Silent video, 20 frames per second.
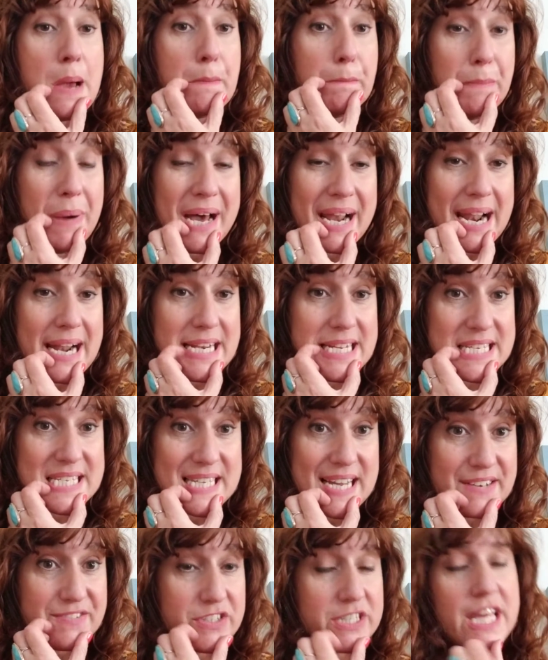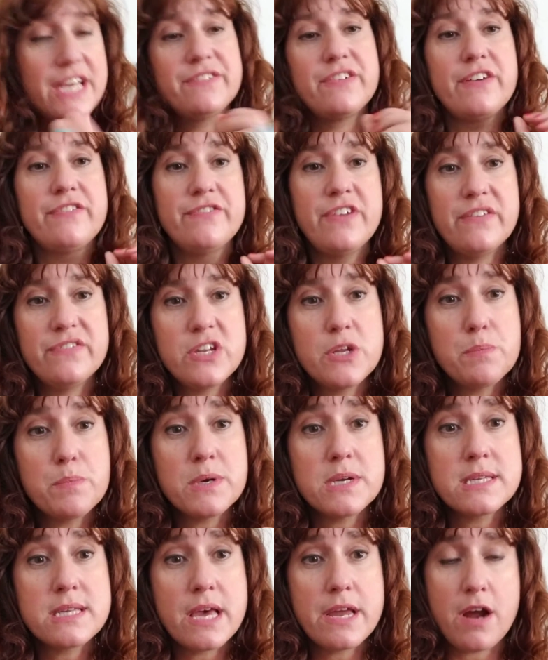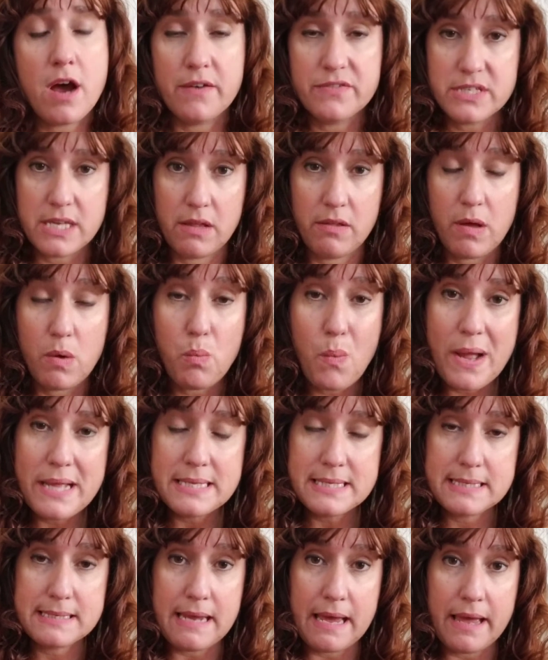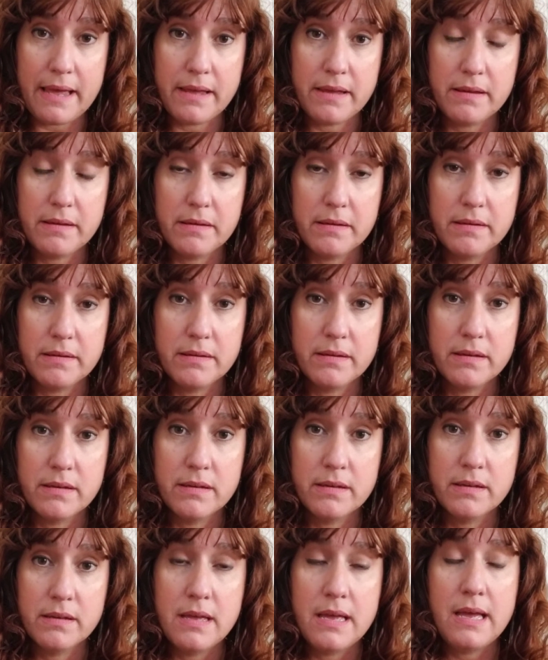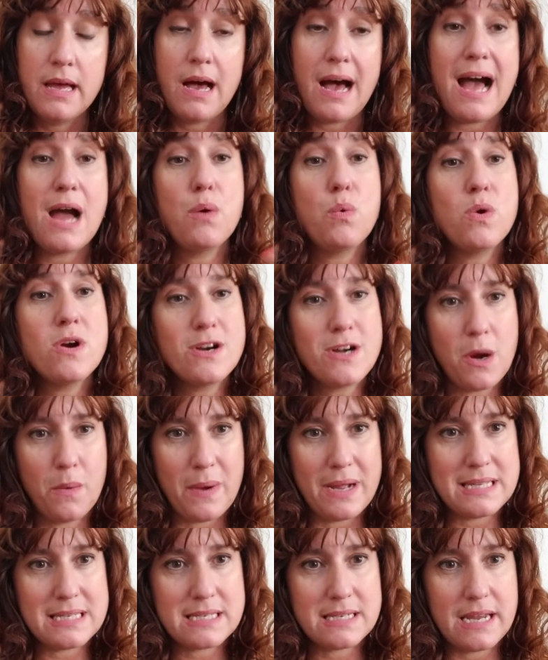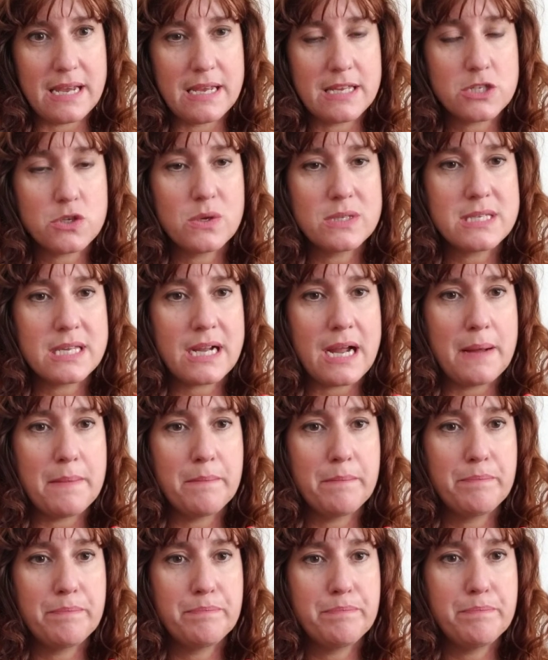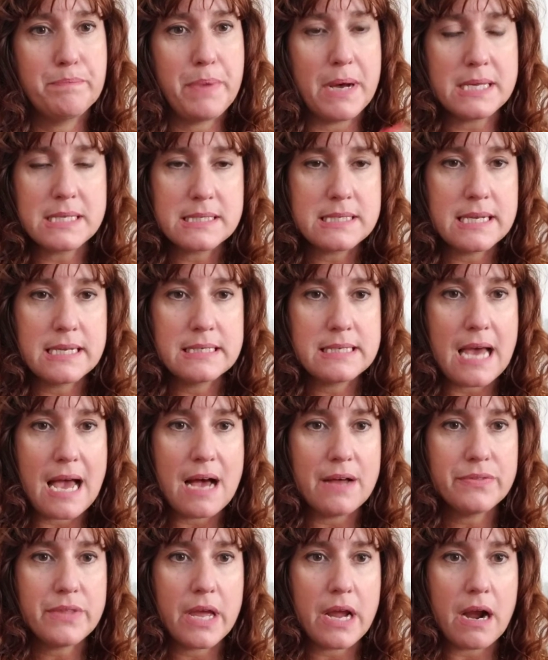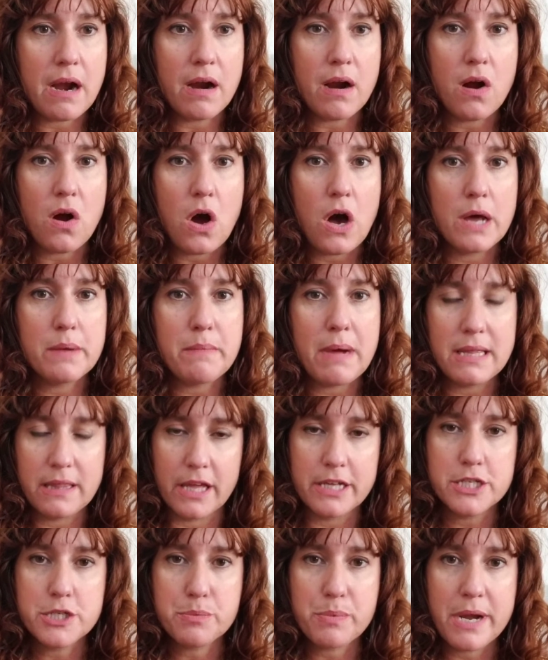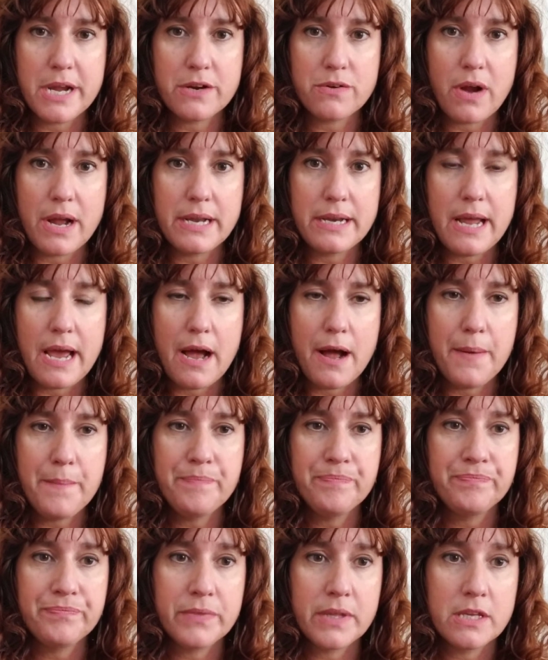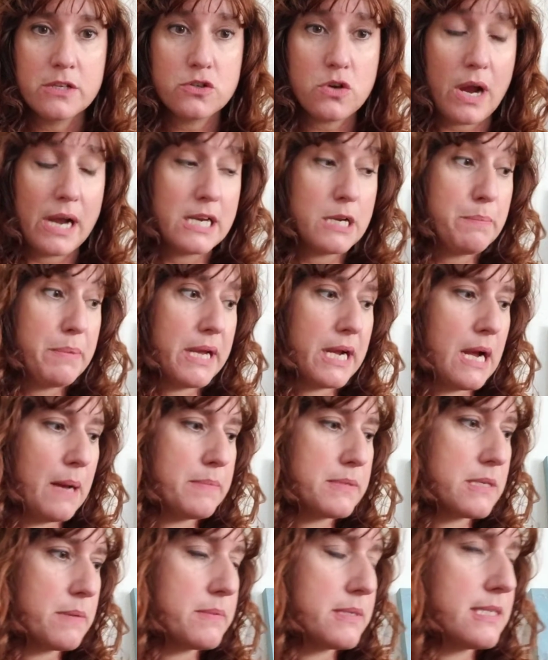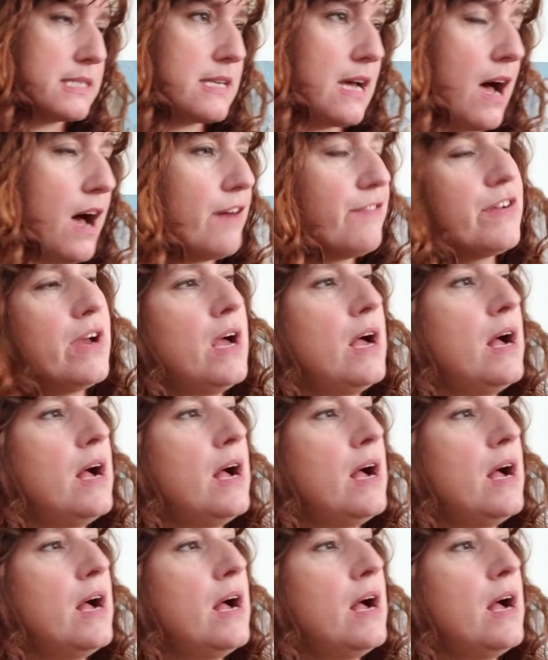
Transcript: But I discovered they have a 50% off sale on Wednesday. I work on Wednesday, so it's like I'm busting down there on my lunch break right now, trying to pick up some stuff.